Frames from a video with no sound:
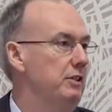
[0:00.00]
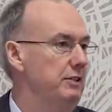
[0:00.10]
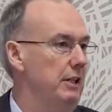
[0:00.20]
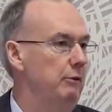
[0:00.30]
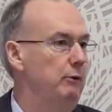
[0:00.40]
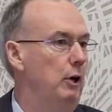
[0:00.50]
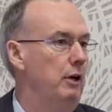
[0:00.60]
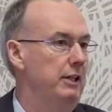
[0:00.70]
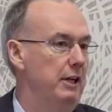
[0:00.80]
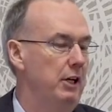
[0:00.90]
in the state of
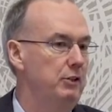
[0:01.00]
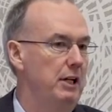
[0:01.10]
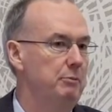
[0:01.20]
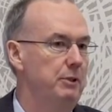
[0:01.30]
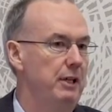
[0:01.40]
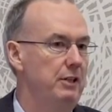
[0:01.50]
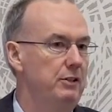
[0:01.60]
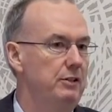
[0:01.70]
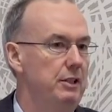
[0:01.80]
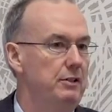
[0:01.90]
Florida in our
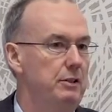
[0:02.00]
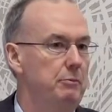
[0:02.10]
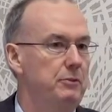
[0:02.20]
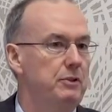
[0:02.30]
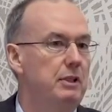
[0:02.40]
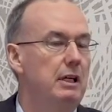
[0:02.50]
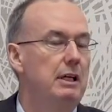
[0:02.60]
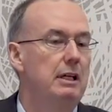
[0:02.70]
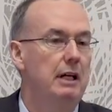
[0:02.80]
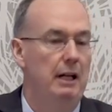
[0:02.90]
transportation systems.
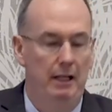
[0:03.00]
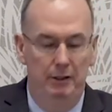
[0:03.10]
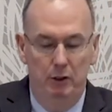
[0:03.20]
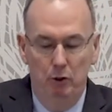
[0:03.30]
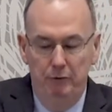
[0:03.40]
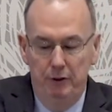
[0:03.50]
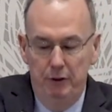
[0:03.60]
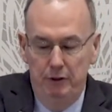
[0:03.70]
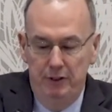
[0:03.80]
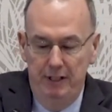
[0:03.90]
The governor
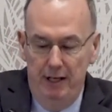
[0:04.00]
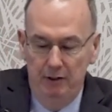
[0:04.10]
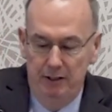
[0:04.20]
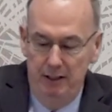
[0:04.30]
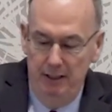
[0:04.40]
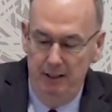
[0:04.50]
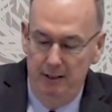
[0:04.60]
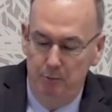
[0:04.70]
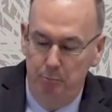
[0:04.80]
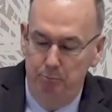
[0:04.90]
just announced
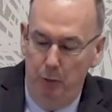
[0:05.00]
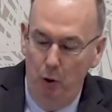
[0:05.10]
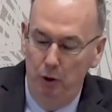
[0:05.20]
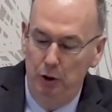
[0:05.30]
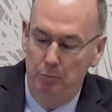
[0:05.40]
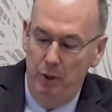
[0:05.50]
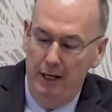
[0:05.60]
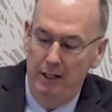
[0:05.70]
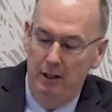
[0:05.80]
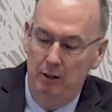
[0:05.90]
his bolder,
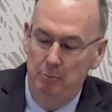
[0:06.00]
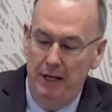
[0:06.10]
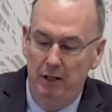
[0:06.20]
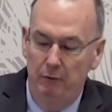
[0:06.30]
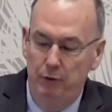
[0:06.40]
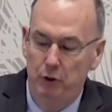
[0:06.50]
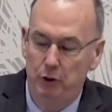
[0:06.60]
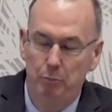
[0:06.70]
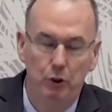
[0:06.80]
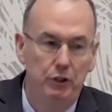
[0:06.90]
brighter, and better
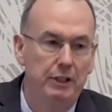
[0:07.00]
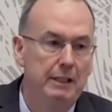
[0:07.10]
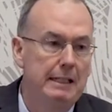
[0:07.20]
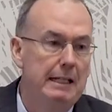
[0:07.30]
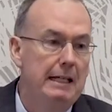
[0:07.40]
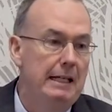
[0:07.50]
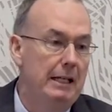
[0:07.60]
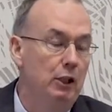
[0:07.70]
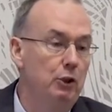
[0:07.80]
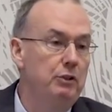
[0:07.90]
future budget.
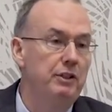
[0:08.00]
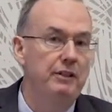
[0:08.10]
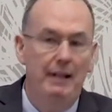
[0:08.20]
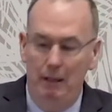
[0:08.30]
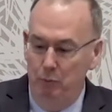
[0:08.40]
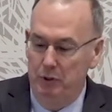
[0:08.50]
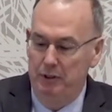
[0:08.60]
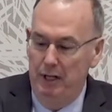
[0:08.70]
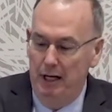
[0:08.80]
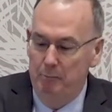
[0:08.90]
Included in that
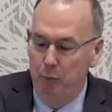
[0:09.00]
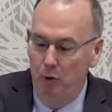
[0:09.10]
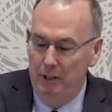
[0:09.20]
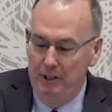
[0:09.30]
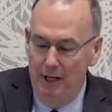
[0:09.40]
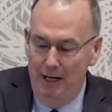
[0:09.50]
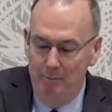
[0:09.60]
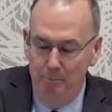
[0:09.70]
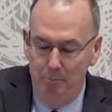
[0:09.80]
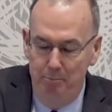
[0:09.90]
was
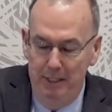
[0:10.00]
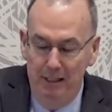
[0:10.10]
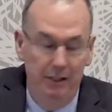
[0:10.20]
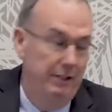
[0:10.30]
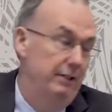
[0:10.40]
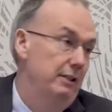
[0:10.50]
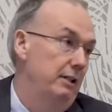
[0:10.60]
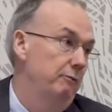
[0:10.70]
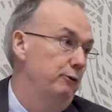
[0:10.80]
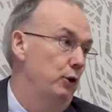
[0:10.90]
$9.9 billion
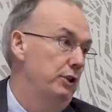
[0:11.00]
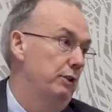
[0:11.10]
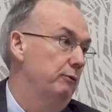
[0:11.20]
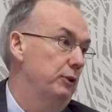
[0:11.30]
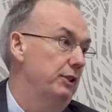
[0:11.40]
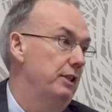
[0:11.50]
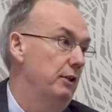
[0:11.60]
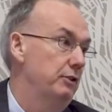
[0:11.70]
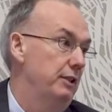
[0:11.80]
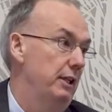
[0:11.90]
in funding for the
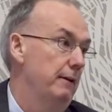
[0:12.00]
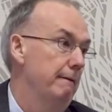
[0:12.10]
DOT.